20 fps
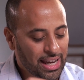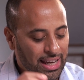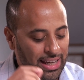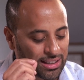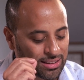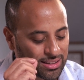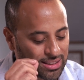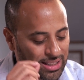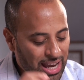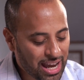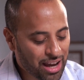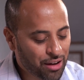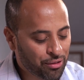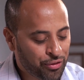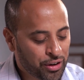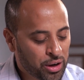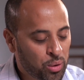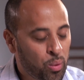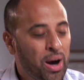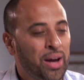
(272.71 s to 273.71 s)
is
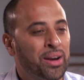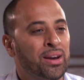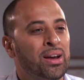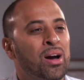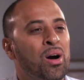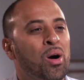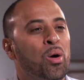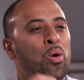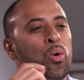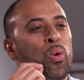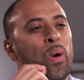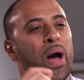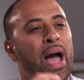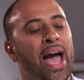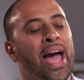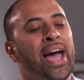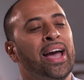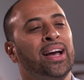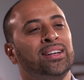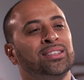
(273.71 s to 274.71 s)
everyone who
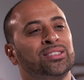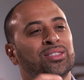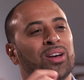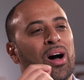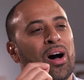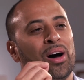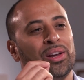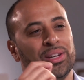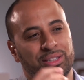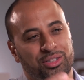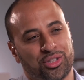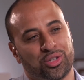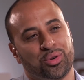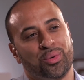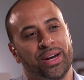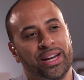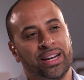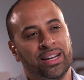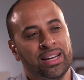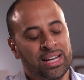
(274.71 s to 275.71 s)
hangs on a
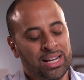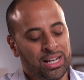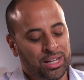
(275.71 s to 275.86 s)
tree.